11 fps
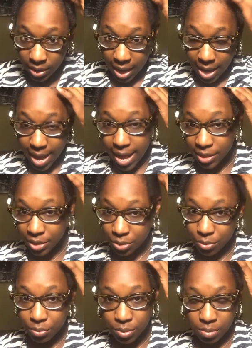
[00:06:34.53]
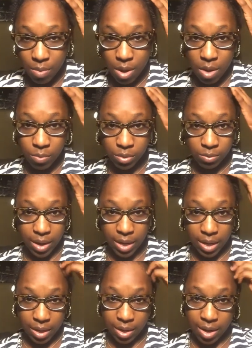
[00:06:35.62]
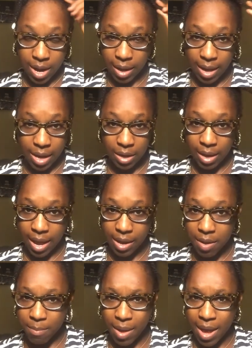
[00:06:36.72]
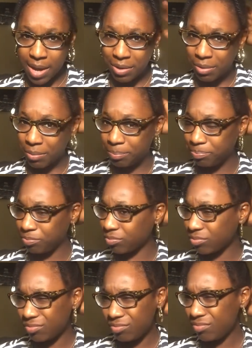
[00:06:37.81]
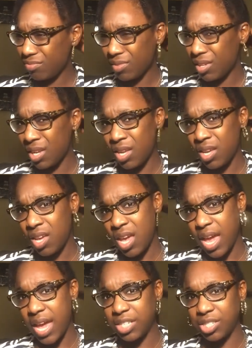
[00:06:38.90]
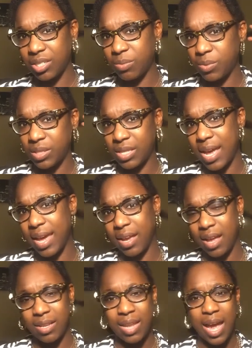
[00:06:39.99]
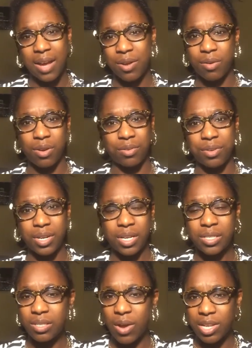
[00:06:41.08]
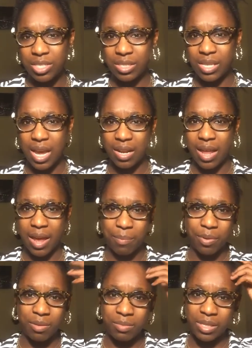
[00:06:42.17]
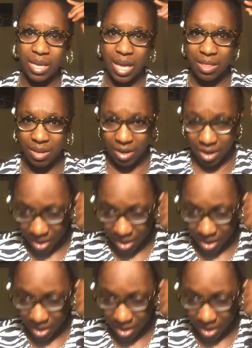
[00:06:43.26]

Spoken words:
I had 2 small ones right here, and I kind of like combined them. It just was like a lot going on, so I just kind of like put them together,